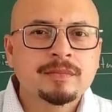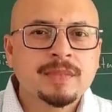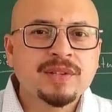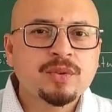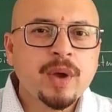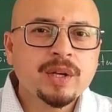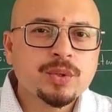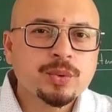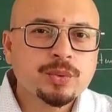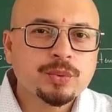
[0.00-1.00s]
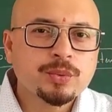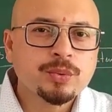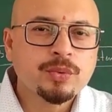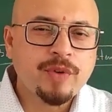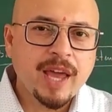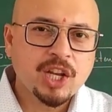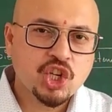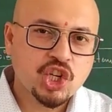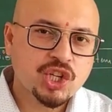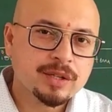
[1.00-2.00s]
is going to
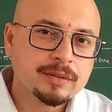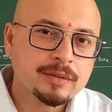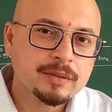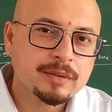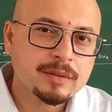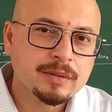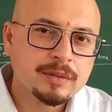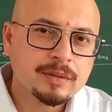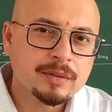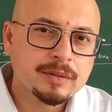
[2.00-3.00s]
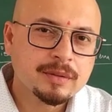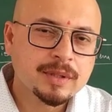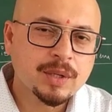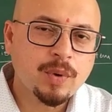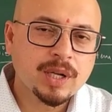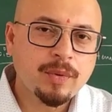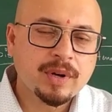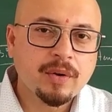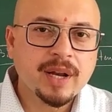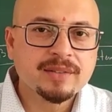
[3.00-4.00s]
vanish, then what
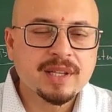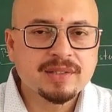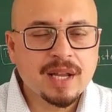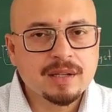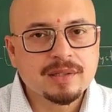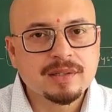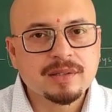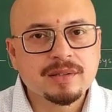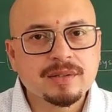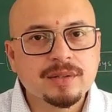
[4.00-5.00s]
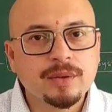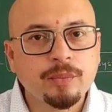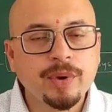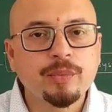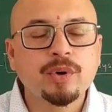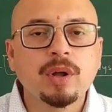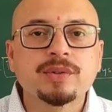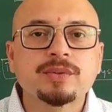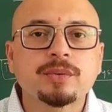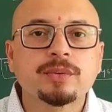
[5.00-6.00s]
about our existence? We would
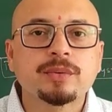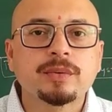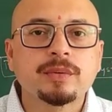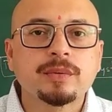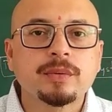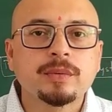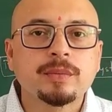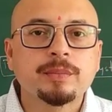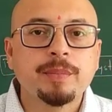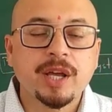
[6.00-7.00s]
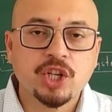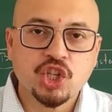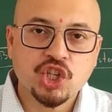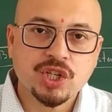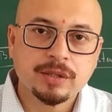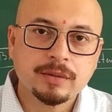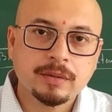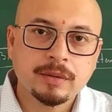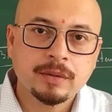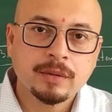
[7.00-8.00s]
also perish.
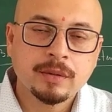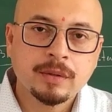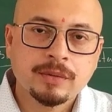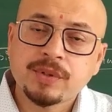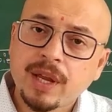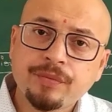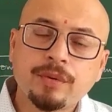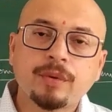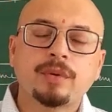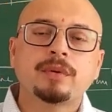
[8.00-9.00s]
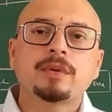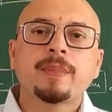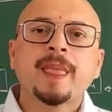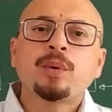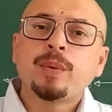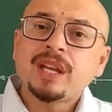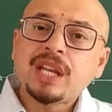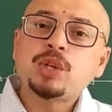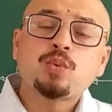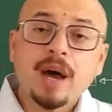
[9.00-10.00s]
So therefore, we
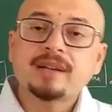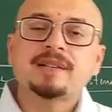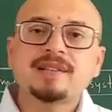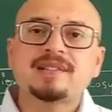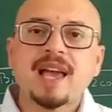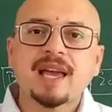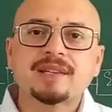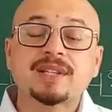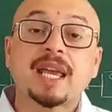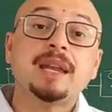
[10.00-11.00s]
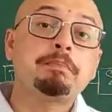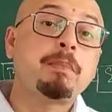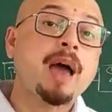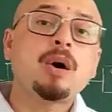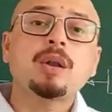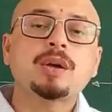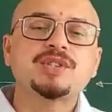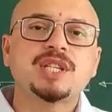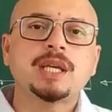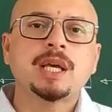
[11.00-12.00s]
need to understand in
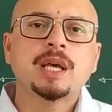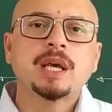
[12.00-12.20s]
biology,